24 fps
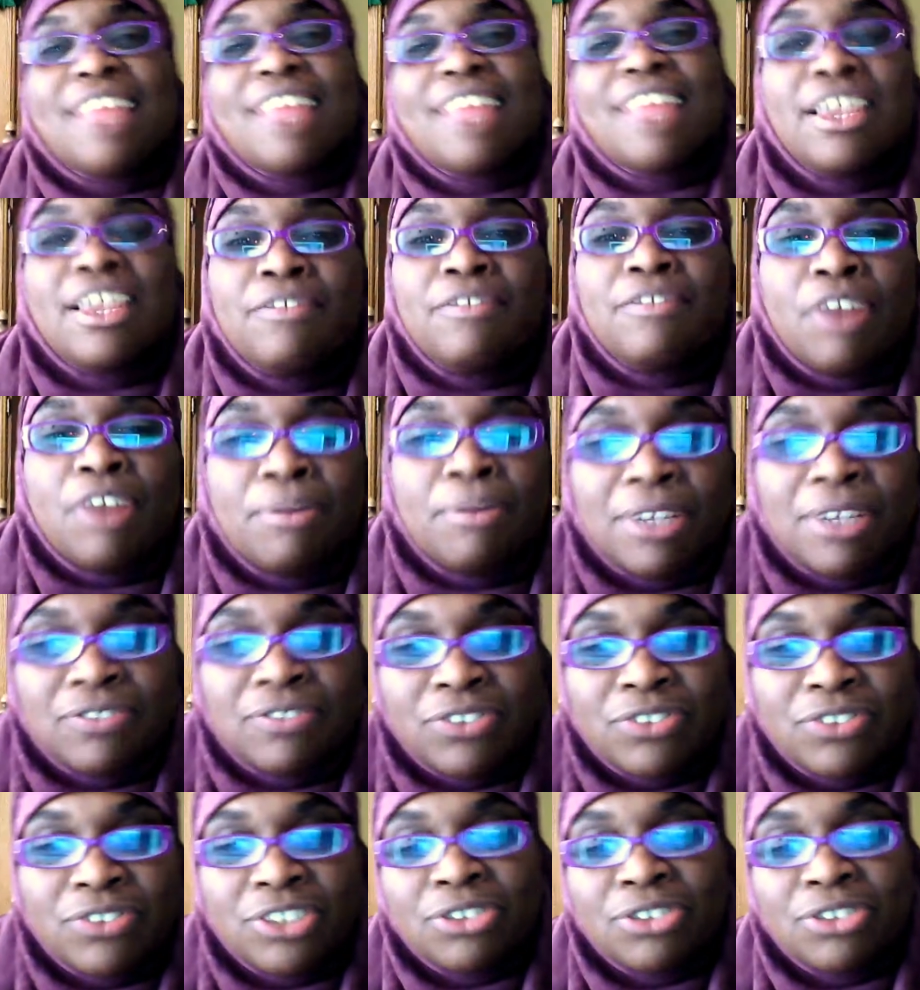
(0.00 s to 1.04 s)
Thank you very
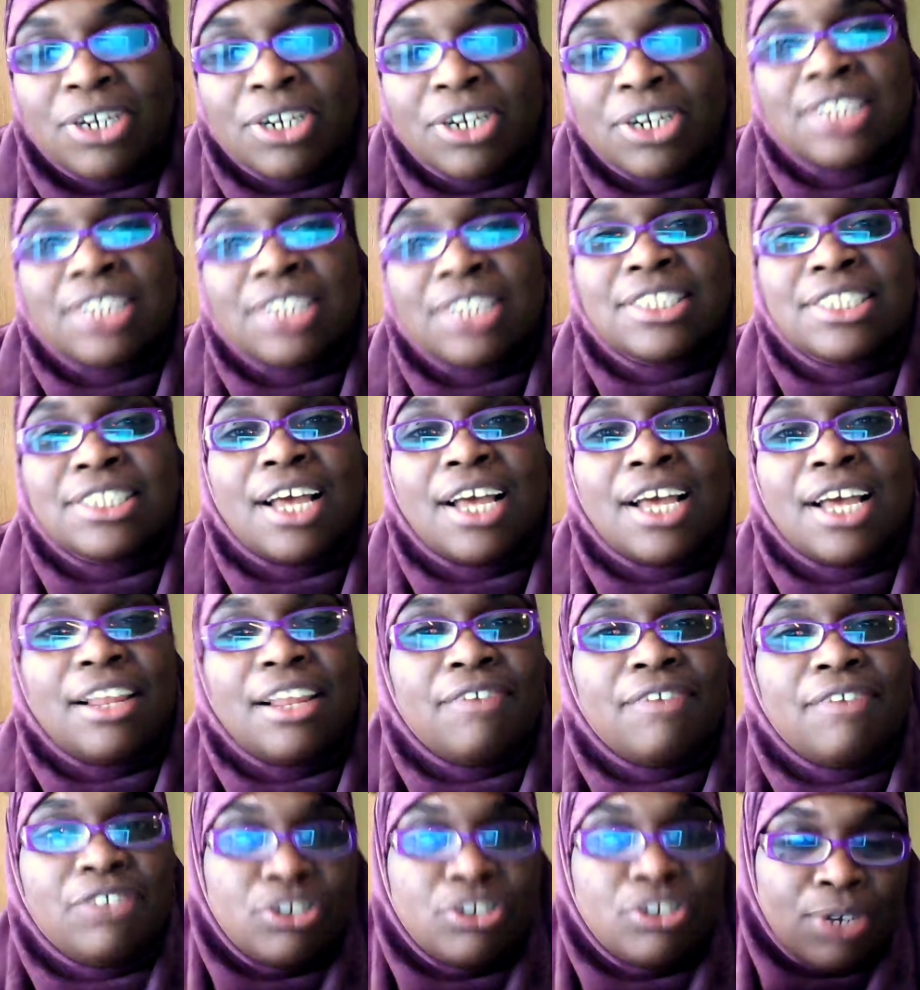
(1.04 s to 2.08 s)
much for joining us.
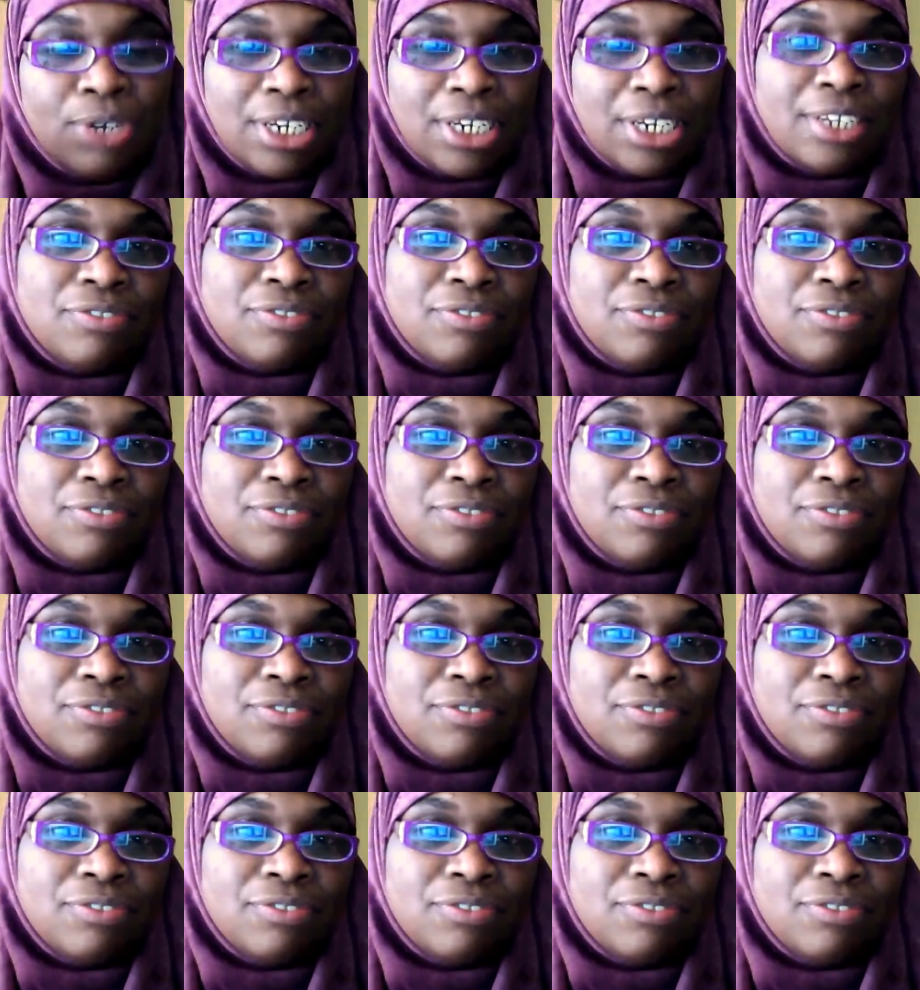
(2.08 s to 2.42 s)
Jazakallah for joining us